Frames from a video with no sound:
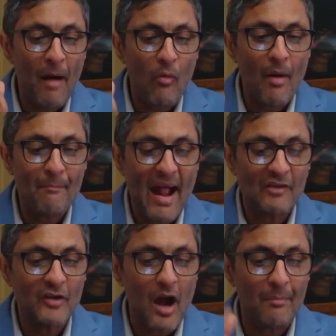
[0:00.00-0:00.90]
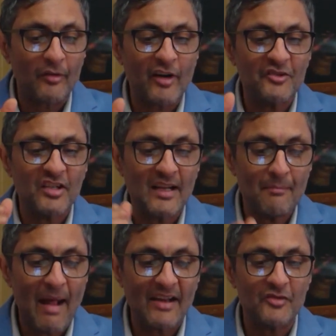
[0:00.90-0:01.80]
battery operation and
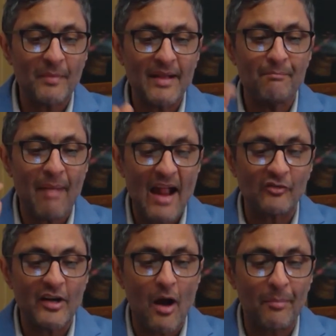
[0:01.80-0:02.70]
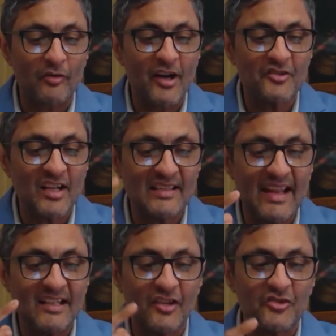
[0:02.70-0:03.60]
management, battery operation,
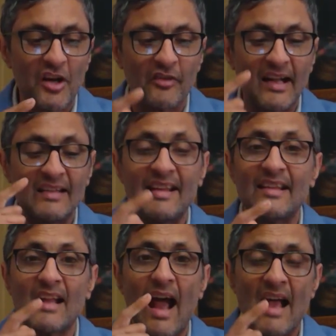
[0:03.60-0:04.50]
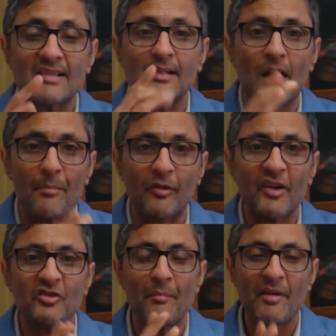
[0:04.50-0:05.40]
data sharing, and data asset
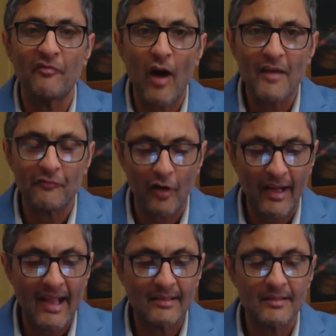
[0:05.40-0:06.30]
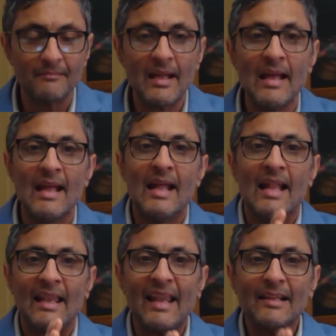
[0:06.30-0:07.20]
operation. Before I forget,
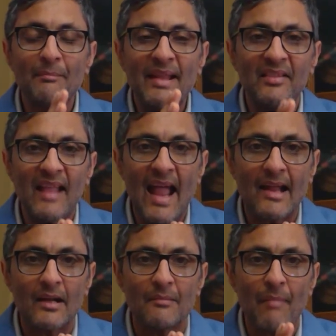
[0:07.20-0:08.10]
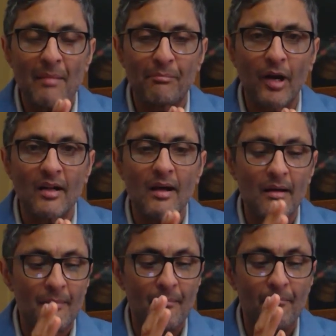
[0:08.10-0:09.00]
let me thank my brother
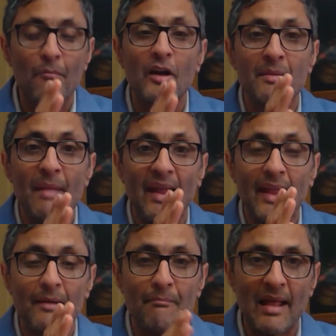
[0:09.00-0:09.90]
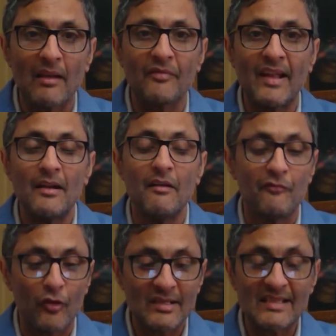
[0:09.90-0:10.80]
Money Making Melvin
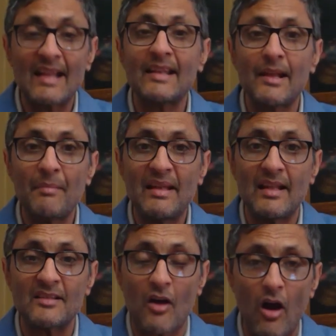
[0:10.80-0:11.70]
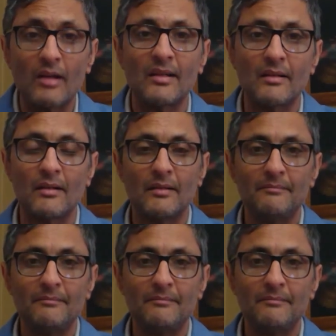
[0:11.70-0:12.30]
for sending me this article.